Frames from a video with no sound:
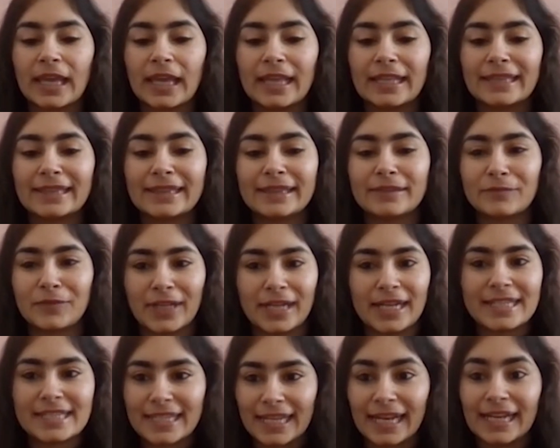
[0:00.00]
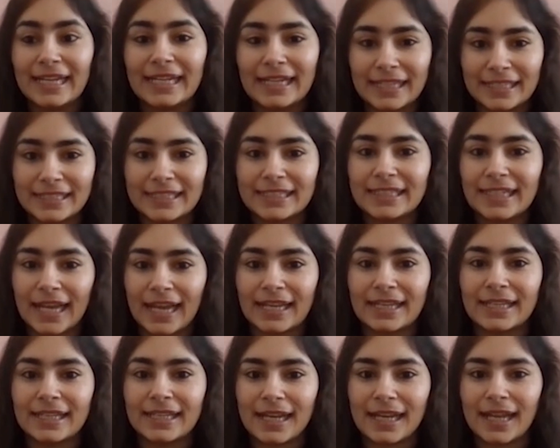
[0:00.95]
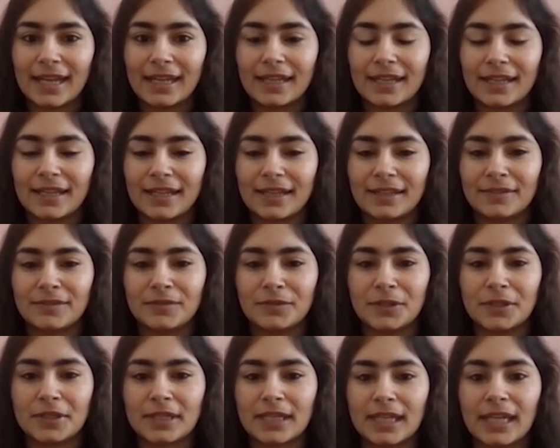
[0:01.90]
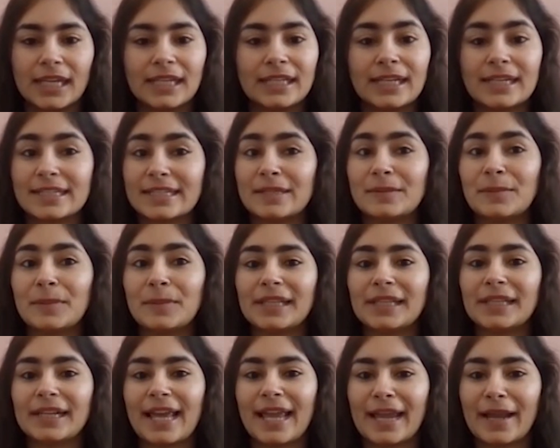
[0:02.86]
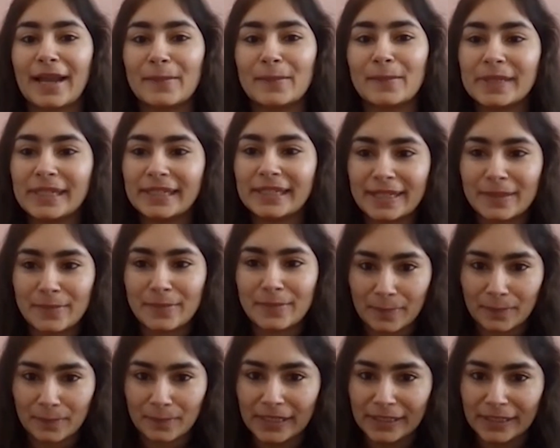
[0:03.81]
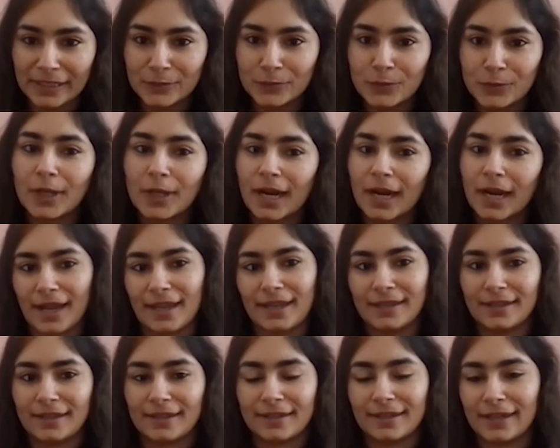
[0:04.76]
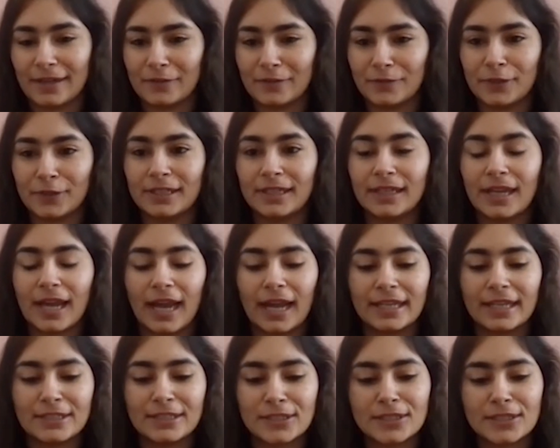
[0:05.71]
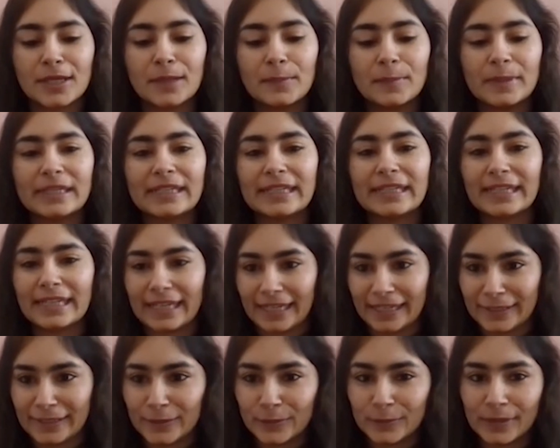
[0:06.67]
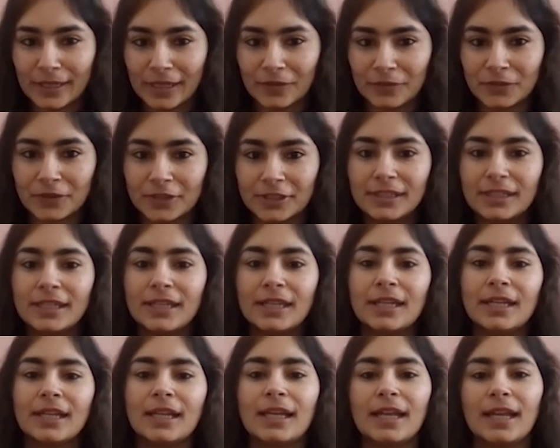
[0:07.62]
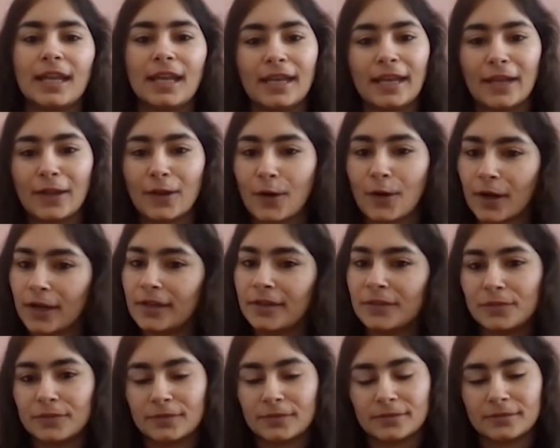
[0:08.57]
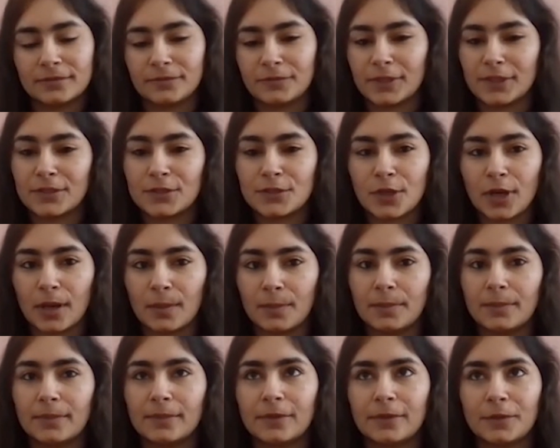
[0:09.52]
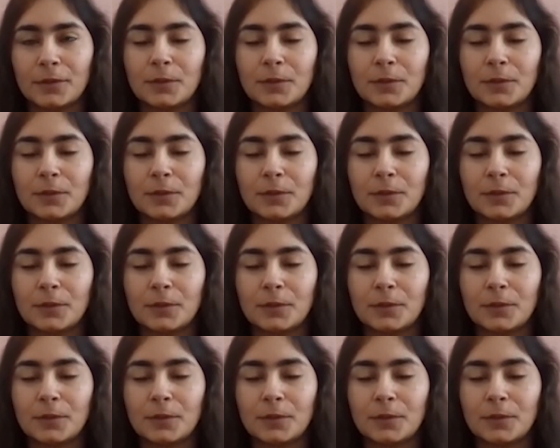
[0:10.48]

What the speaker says: And when I say I learned Italian and working, it doesn't mean that I completed my B2 or higher level. I just completed A2 level and I got first job.